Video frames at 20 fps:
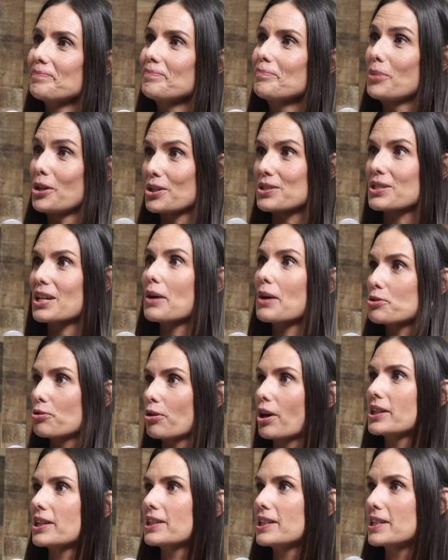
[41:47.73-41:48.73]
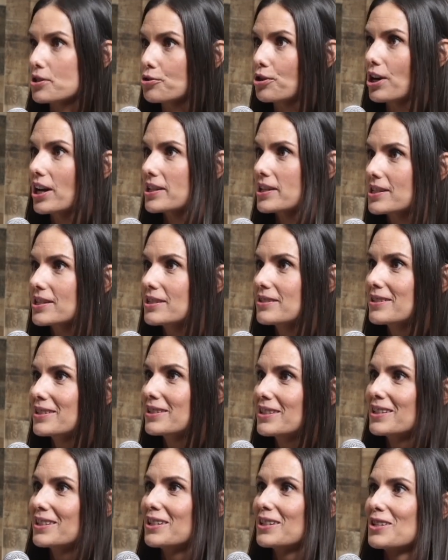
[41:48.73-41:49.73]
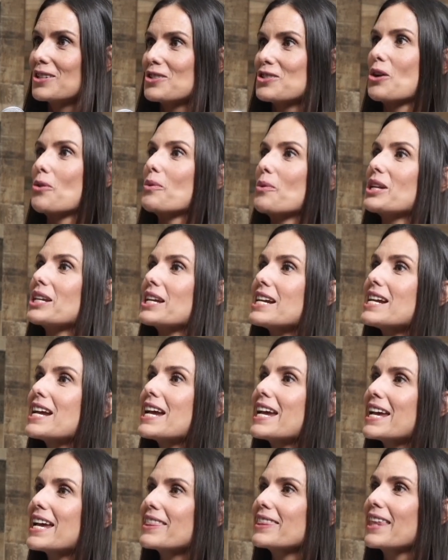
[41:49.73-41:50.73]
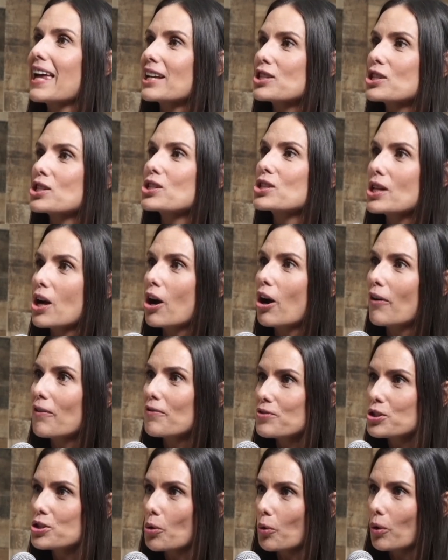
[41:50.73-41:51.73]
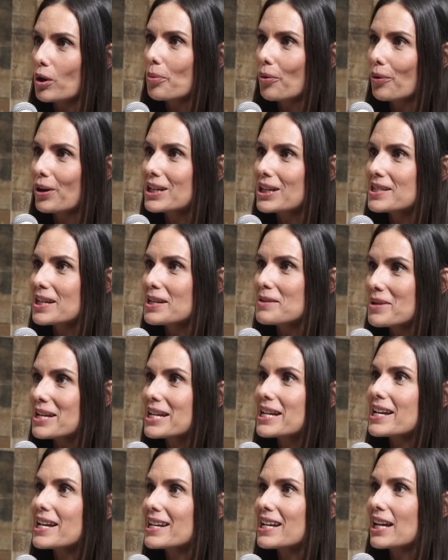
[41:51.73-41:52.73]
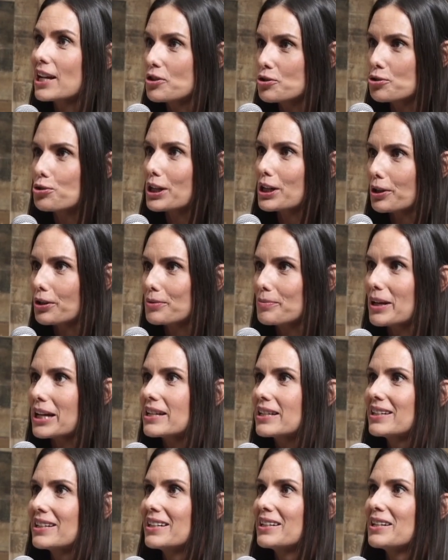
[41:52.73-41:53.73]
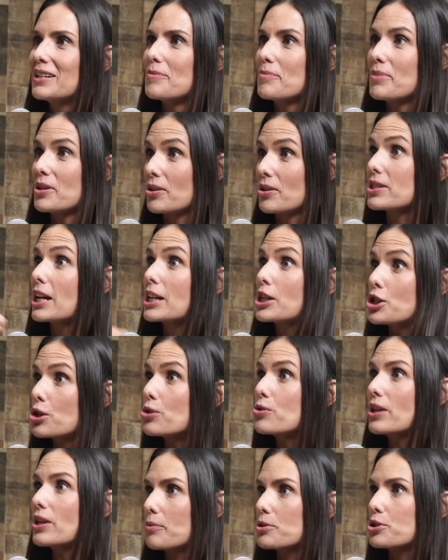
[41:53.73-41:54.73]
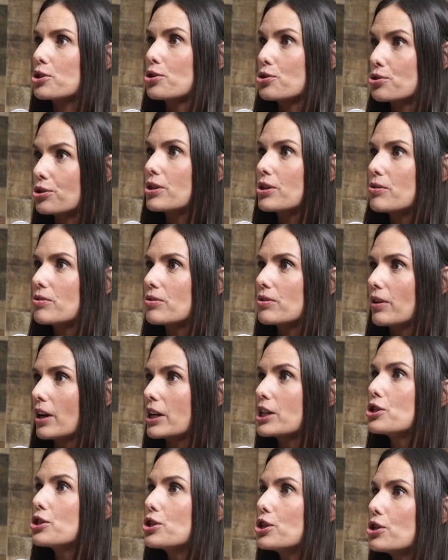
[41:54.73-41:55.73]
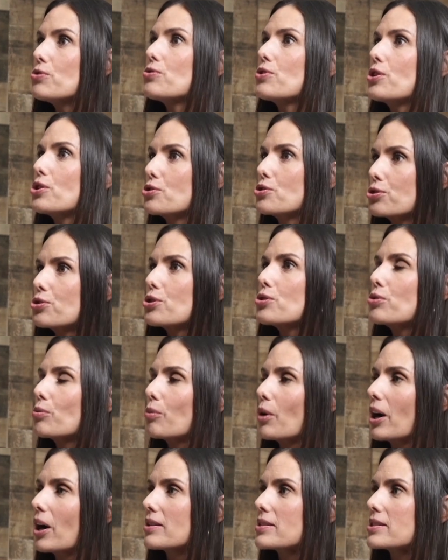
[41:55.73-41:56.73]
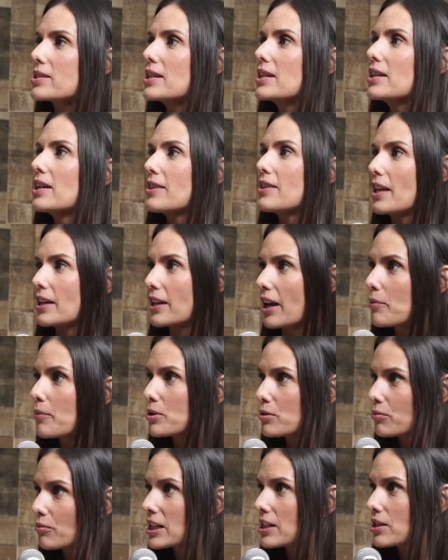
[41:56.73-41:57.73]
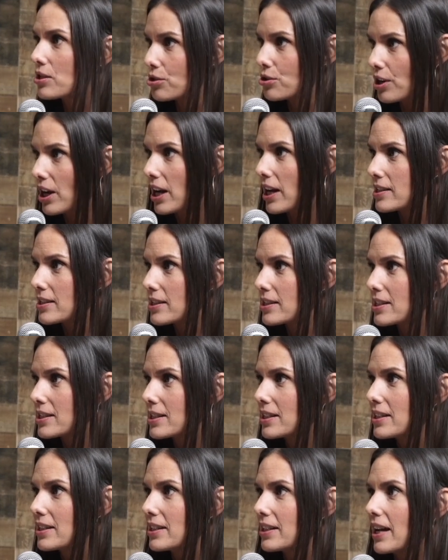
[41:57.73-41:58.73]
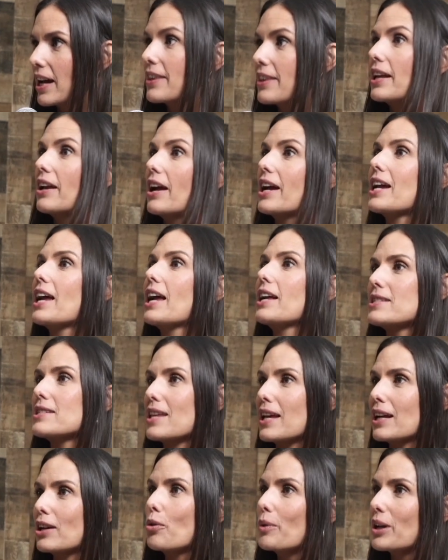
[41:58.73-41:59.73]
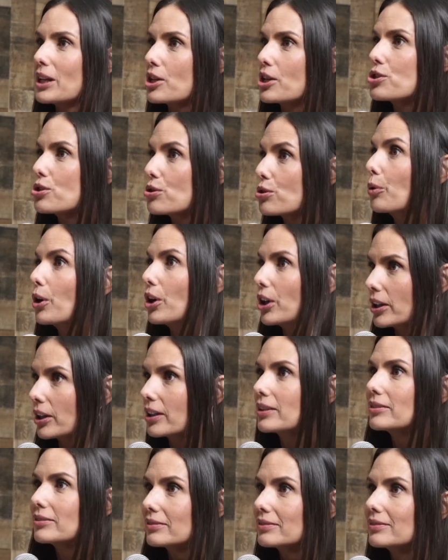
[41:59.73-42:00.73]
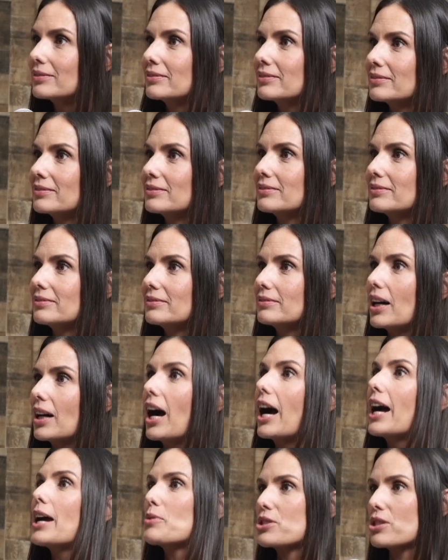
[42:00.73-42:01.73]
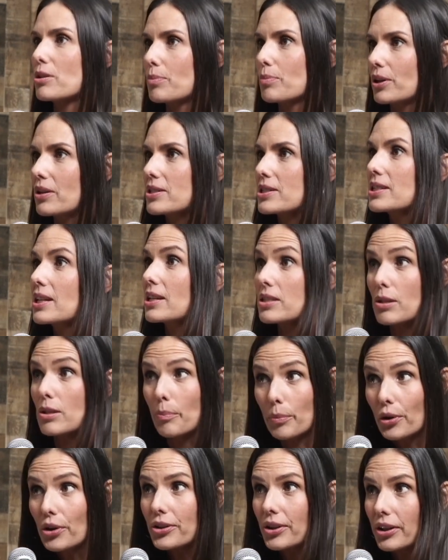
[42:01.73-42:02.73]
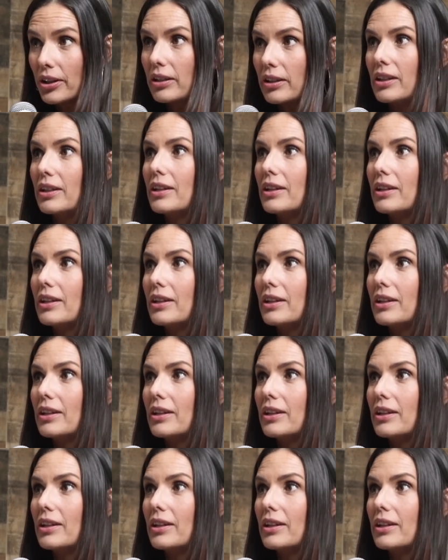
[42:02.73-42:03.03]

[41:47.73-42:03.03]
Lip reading: because I was chronically stressed. So when he hit that soft, sore point in me, it triggered me. Because I knew that was the truth. I knew the truth was that I was really stressed and that I had to then go in and do the work. I was the person as the mother